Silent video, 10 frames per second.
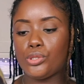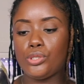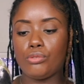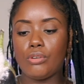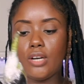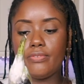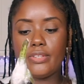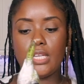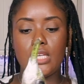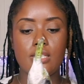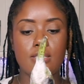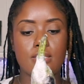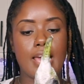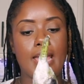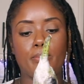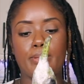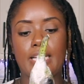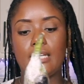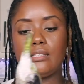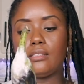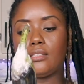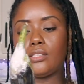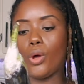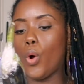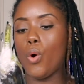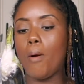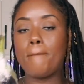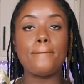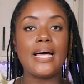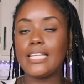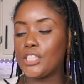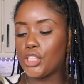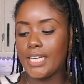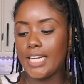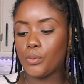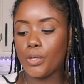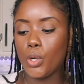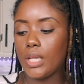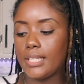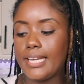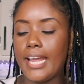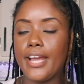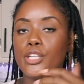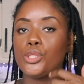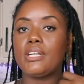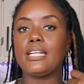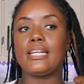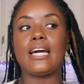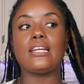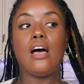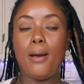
two of these eggplants, or melanjan as we call it here in Trinidad.